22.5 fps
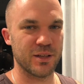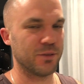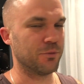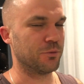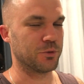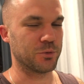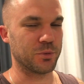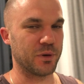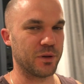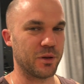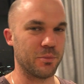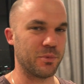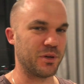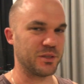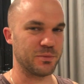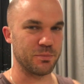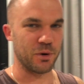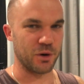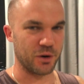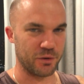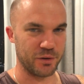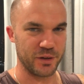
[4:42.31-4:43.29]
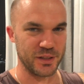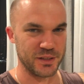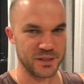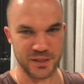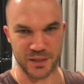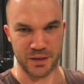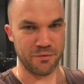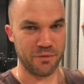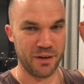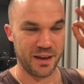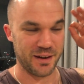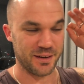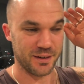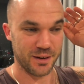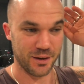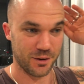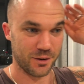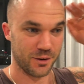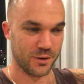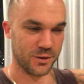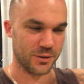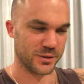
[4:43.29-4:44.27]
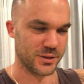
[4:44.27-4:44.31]
It was one of the best margaritas I've had in a
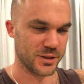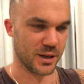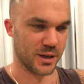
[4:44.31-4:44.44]
long